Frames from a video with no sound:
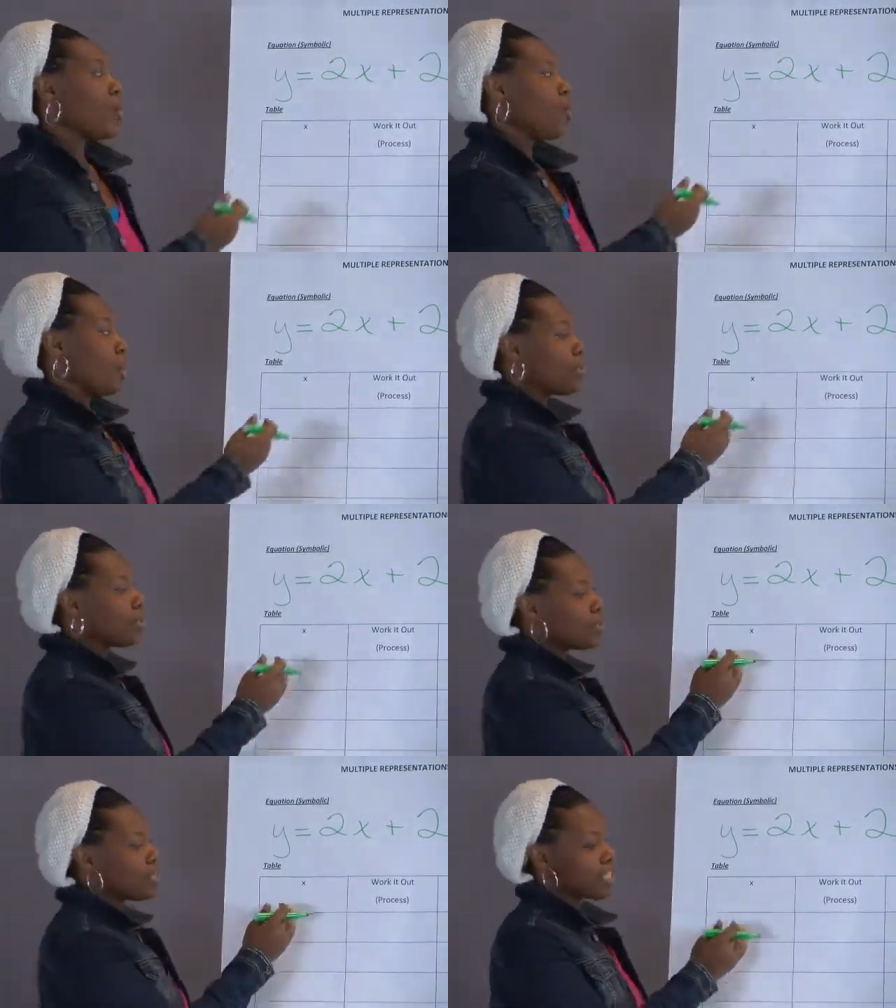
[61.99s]
When I'm
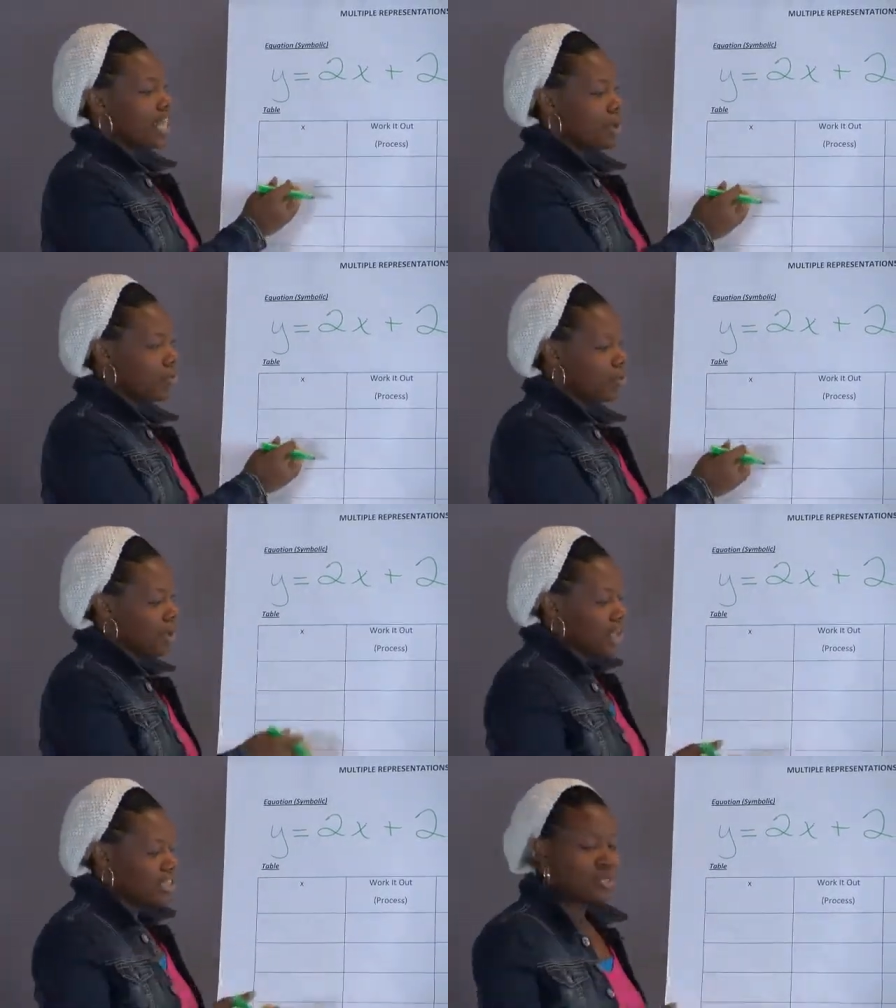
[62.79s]
doing a table,
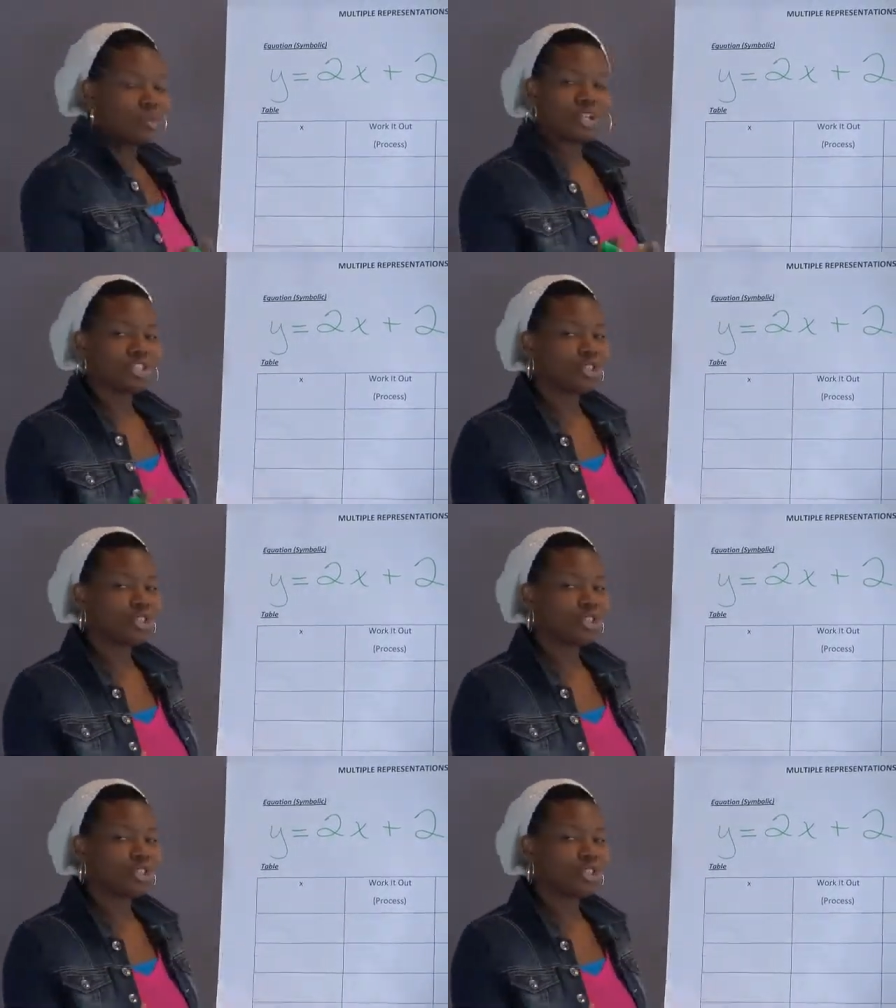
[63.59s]
I just want to